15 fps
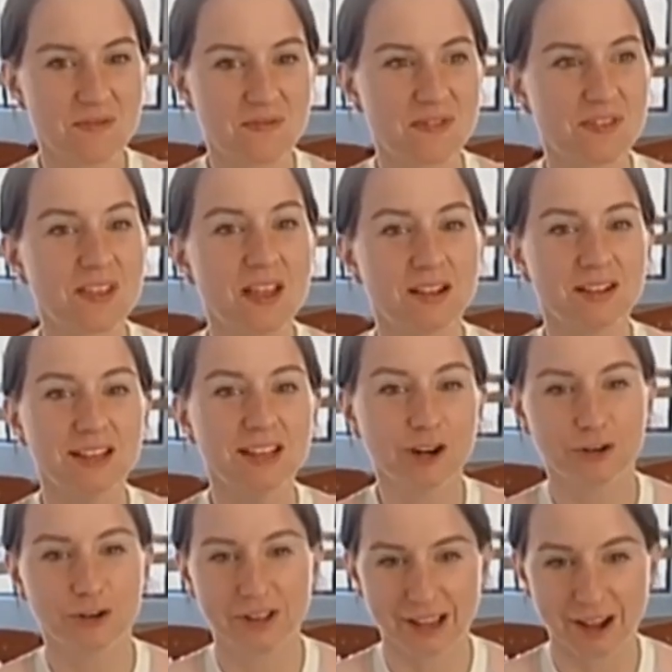
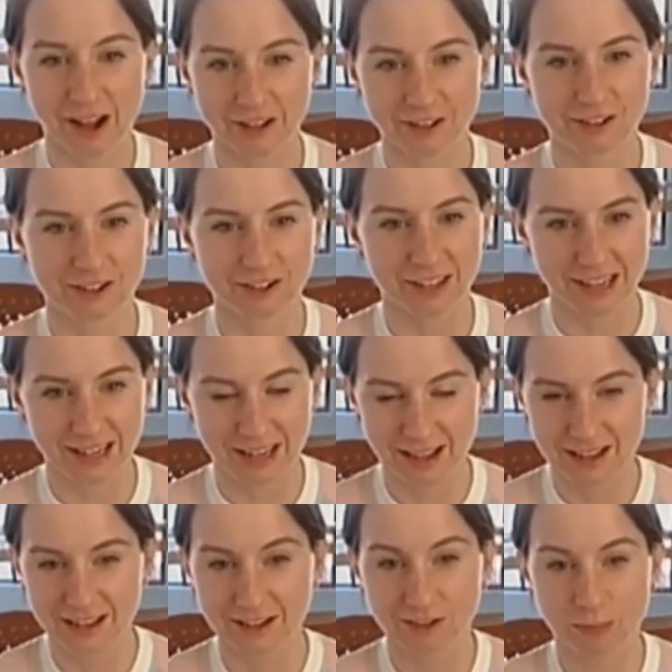literally constantly.
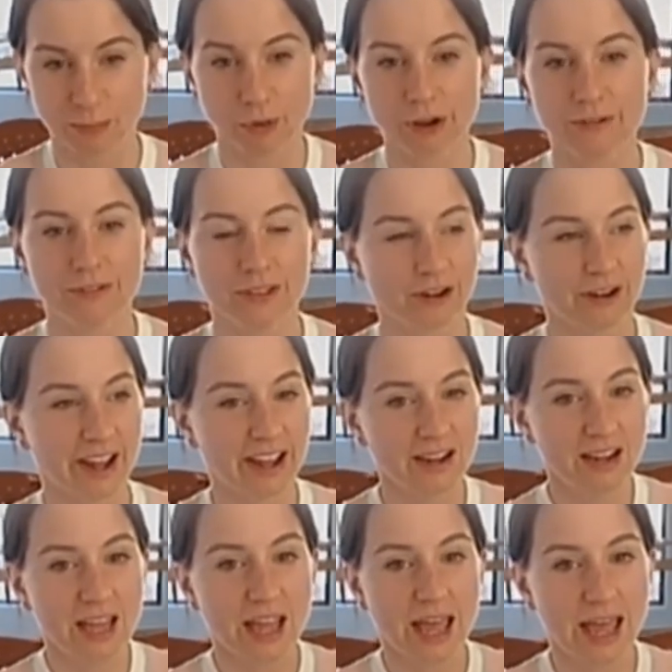He's the boy of the internet.
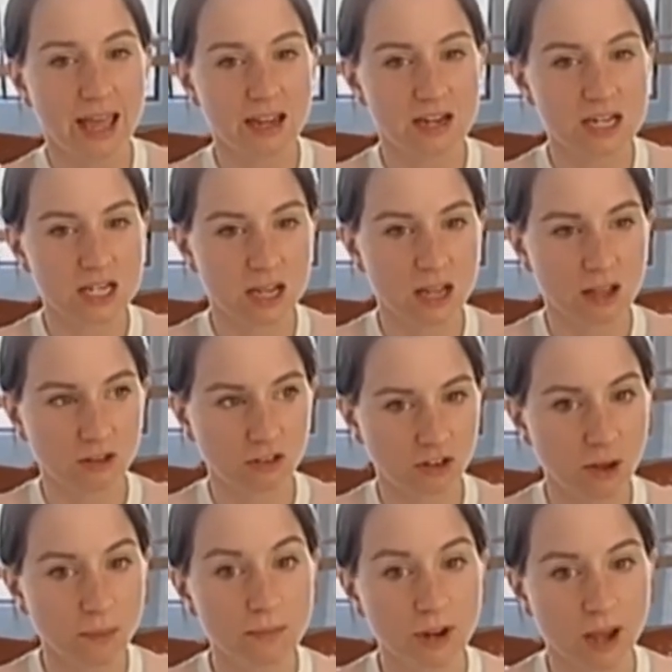And
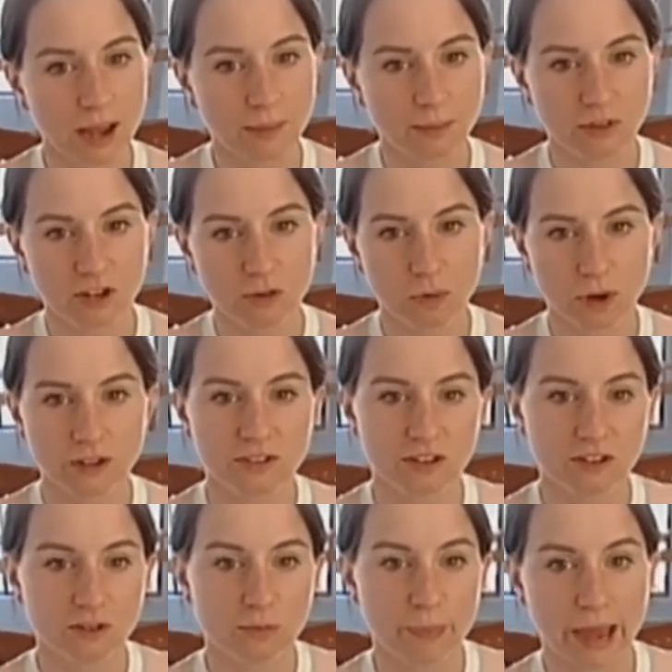sometimes he runs these
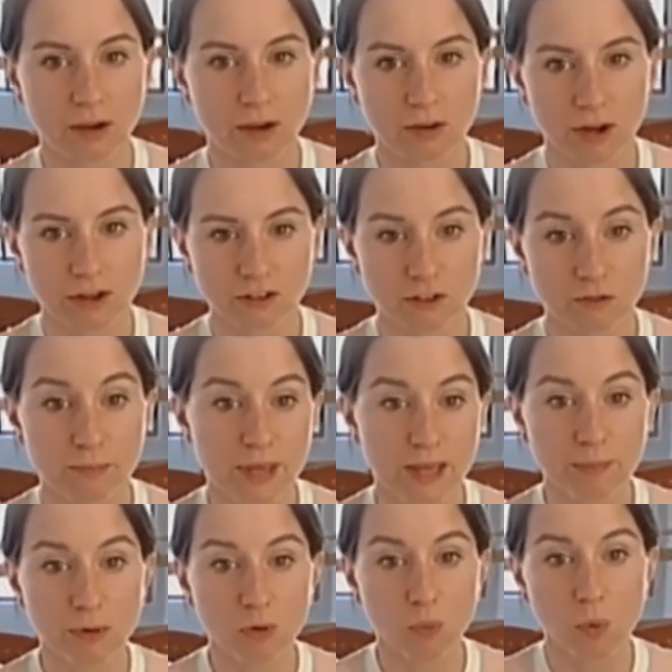backgrounds of
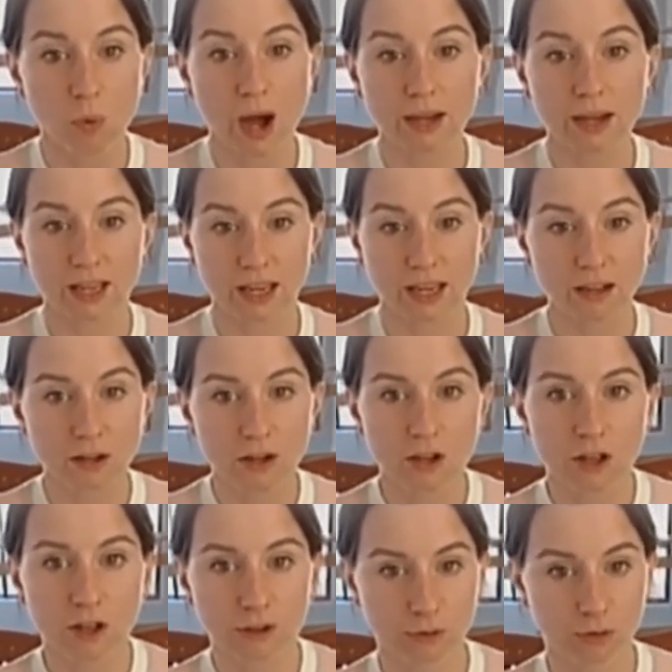people walking
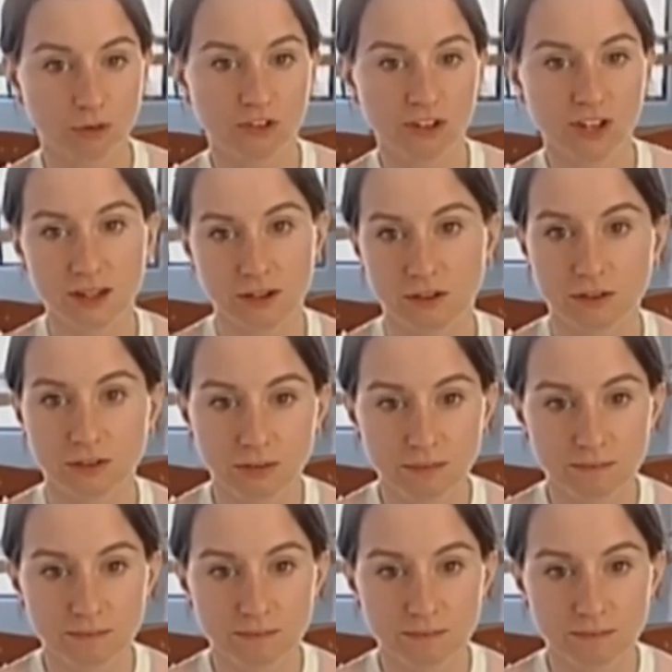through cities.